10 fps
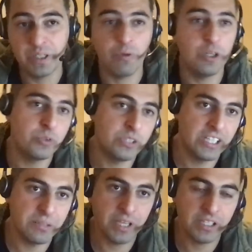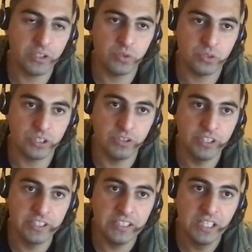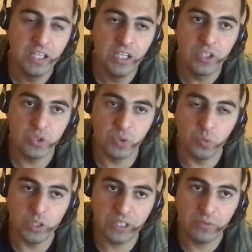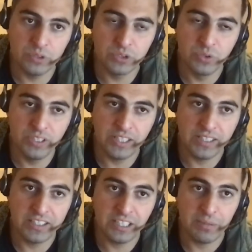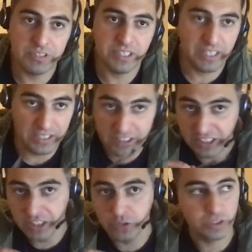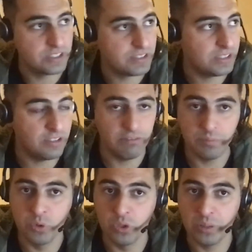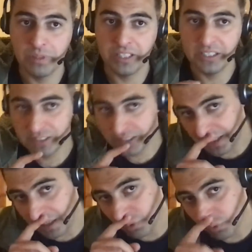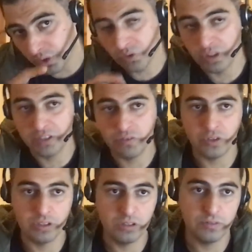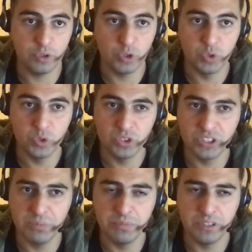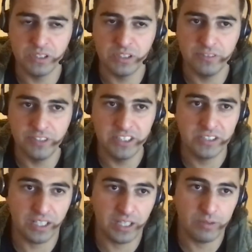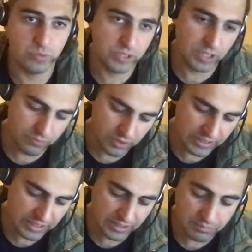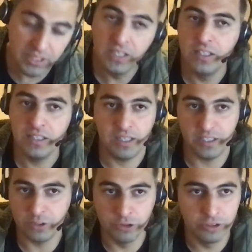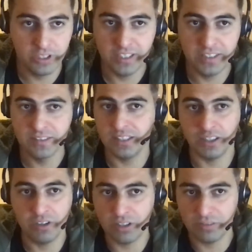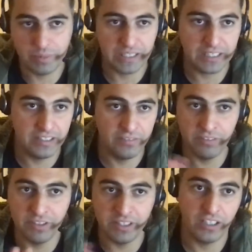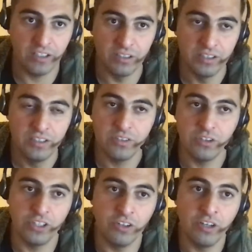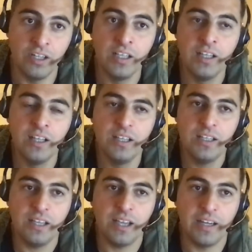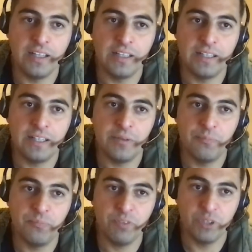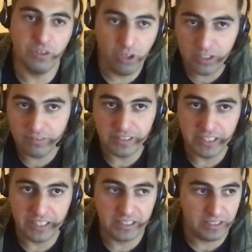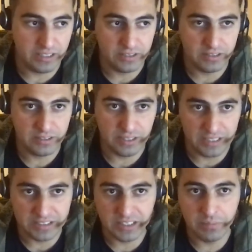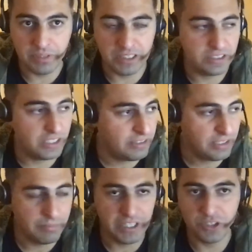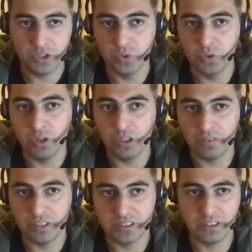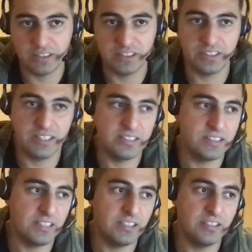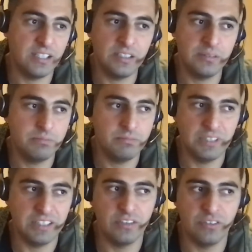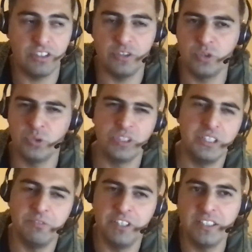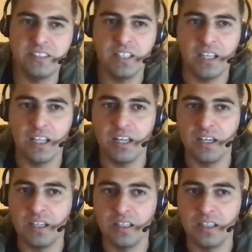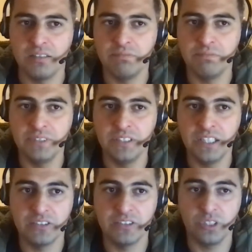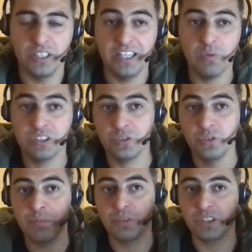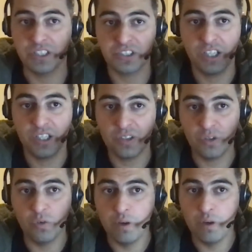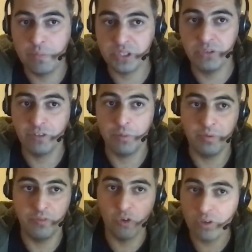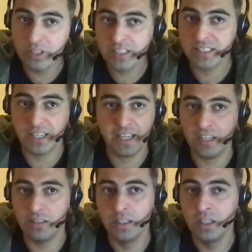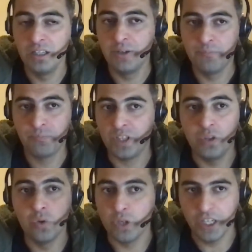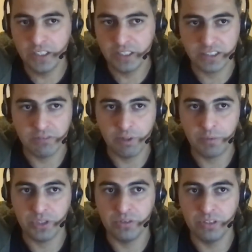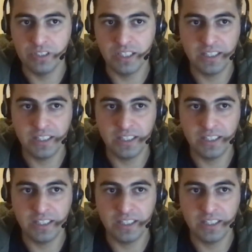I wanted to get back into security. So what I was doing at that time is that I literally took this webgoat application, and I would work on it for 2 to 3 weeks, and I was working full time. I had kids and all of my life, everything going on, and with all of that, I still manage. I managed to do all of this exercises in time, like in 2 to 3 weeks, and yeah. So and that was actually the start of web security for me. Before this, I had no interest in web security.